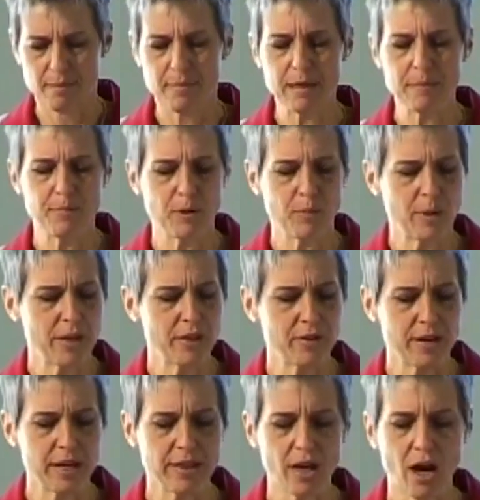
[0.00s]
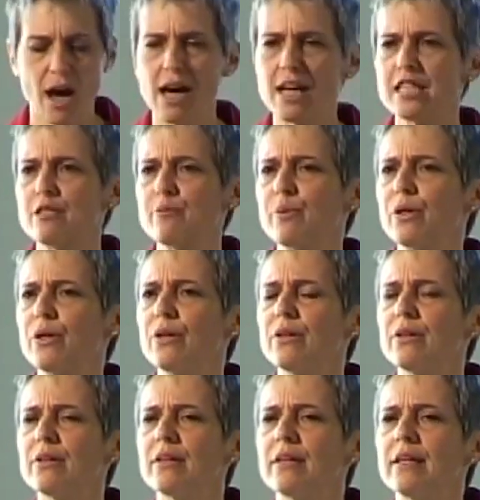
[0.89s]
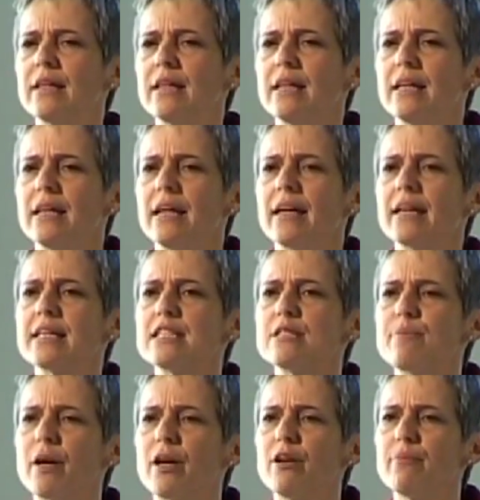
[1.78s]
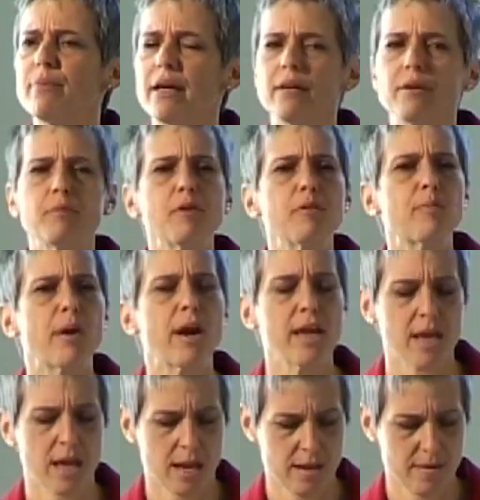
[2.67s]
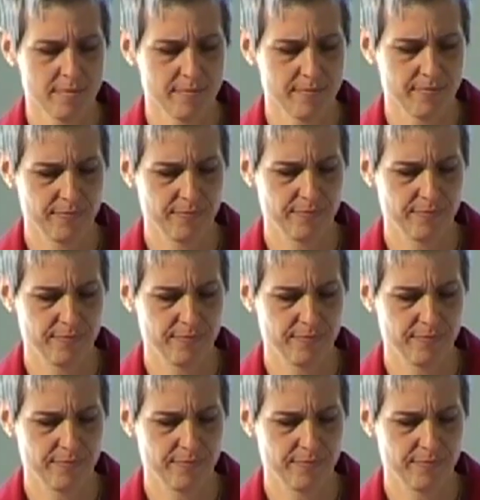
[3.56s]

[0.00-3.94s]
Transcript: people when they're in the hospital experiment with praying.